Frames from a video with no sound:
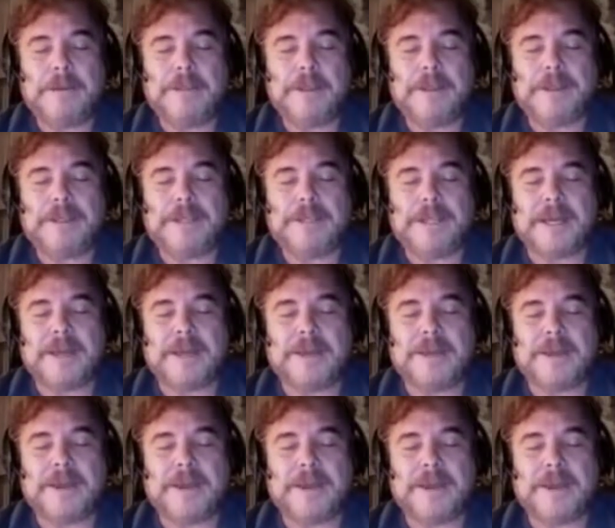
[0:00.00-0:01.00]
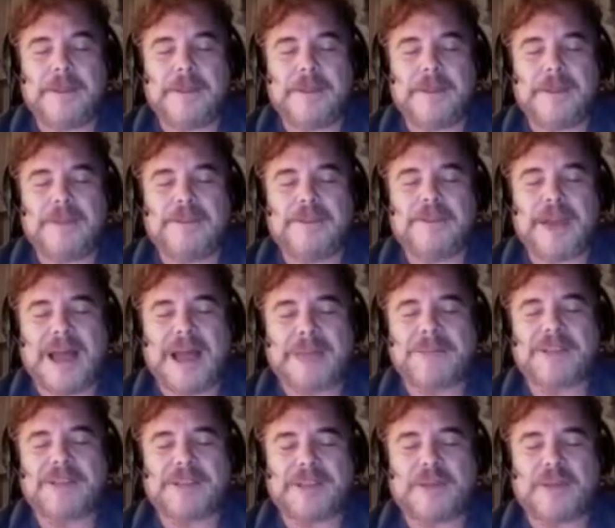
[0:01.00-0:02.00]
But this
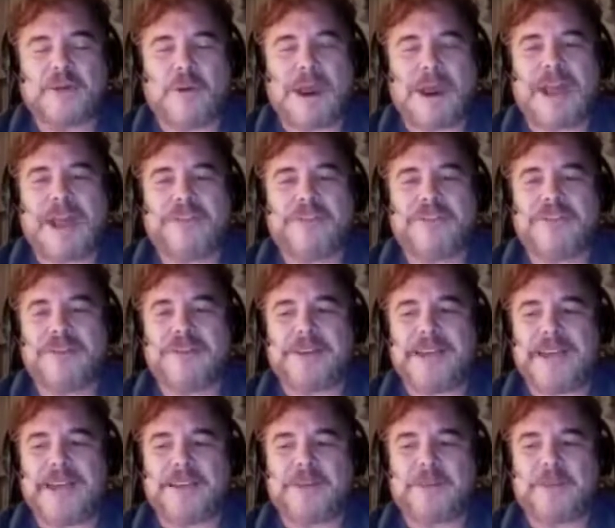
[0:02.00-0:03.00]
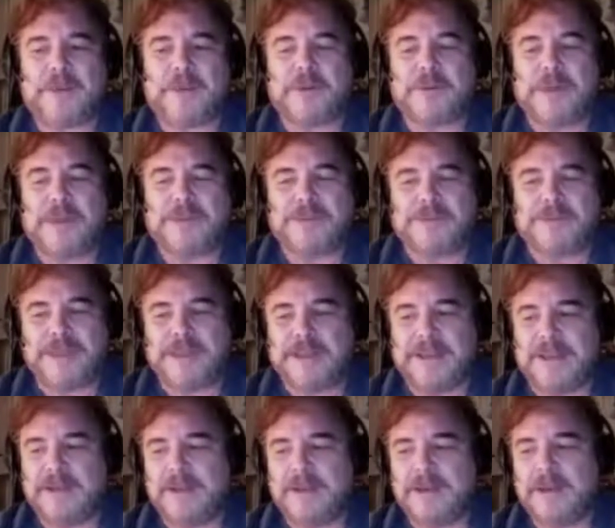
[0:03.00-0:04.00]
object that crashes in Kecksburg,
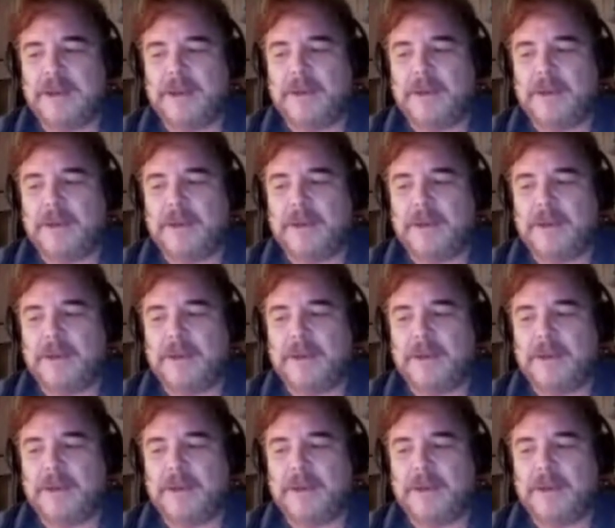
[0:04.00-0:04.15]
Pennsylvania,